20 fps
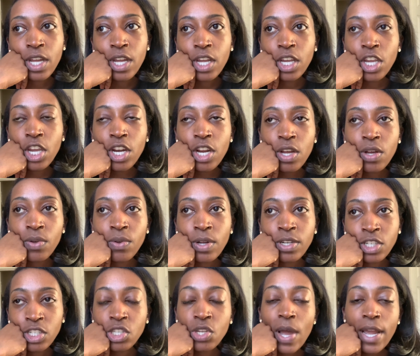you know,
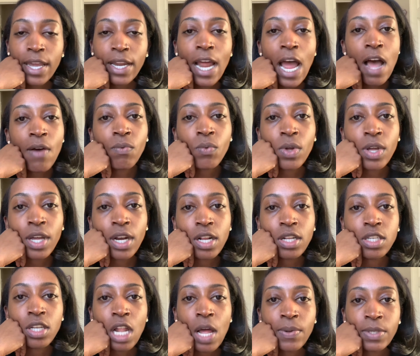just so I could have one
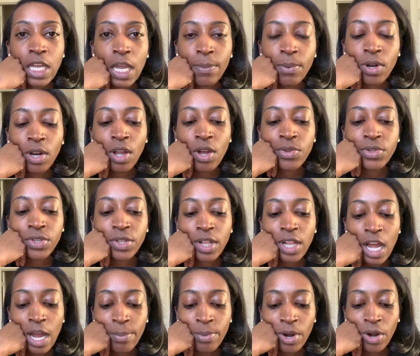until I was able to go to the
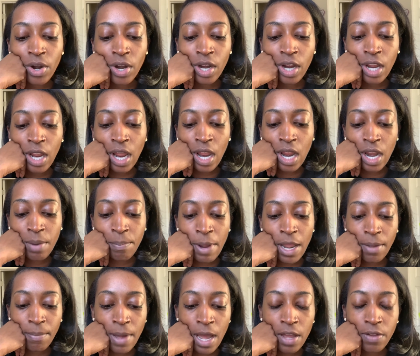library and
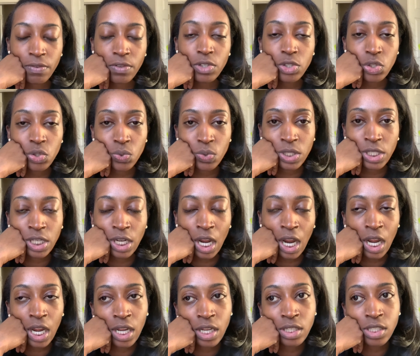make my official one.
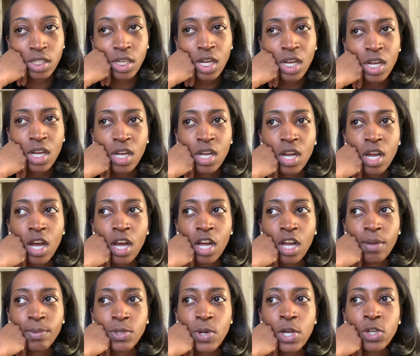And
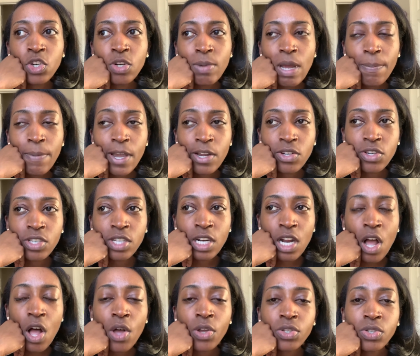so I drew my pictures, and
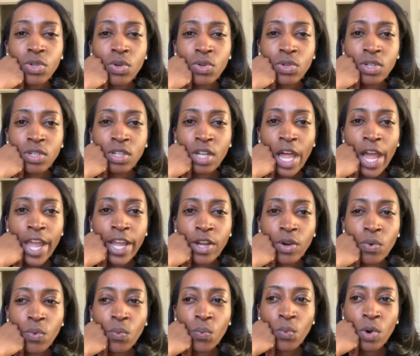I also like
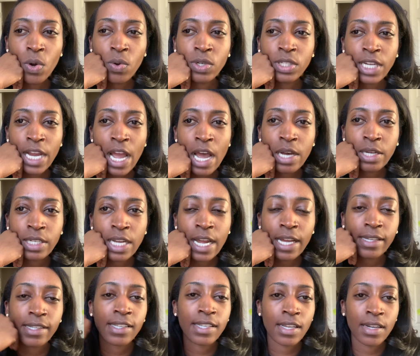wrote down
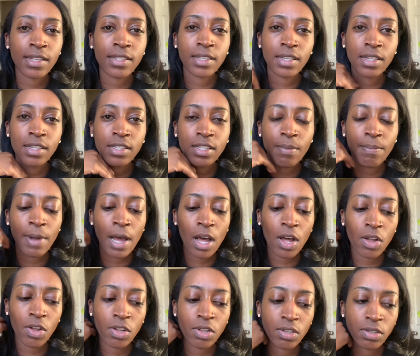like sentences
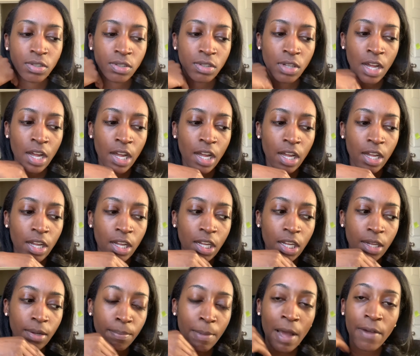about
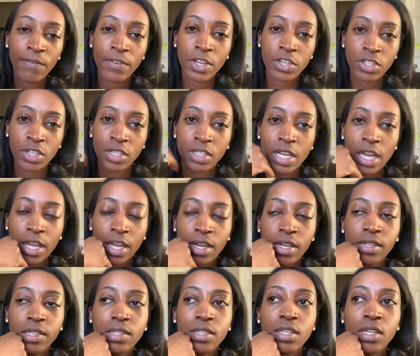my visions, I
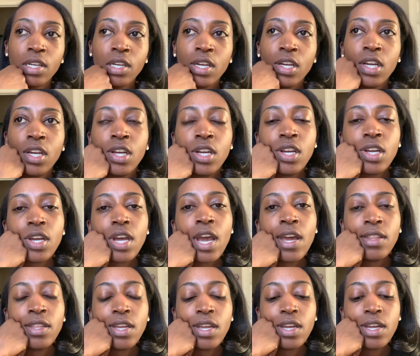guess.
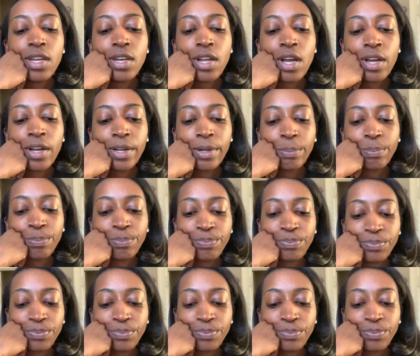And then